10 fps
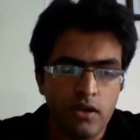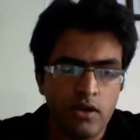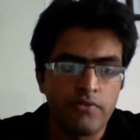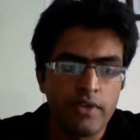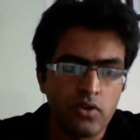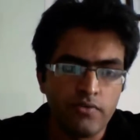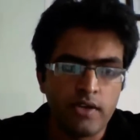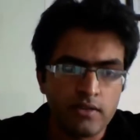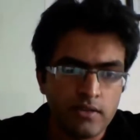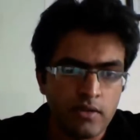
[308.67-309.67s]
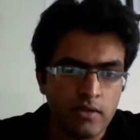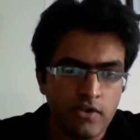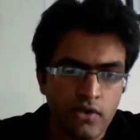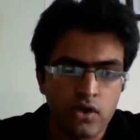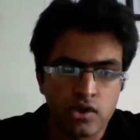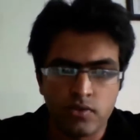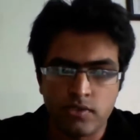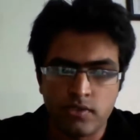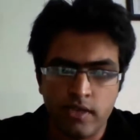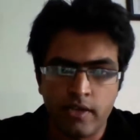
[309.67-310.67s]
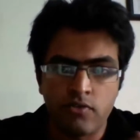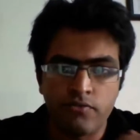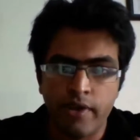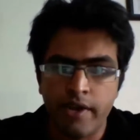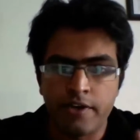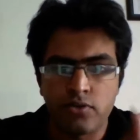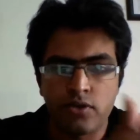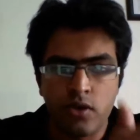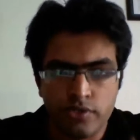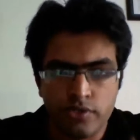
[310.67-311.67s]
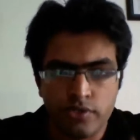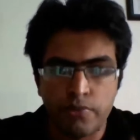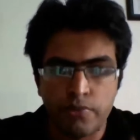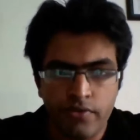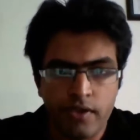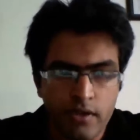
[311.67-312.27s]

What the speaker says: week on week, the number of followers was like around 500 to 1,000 per week.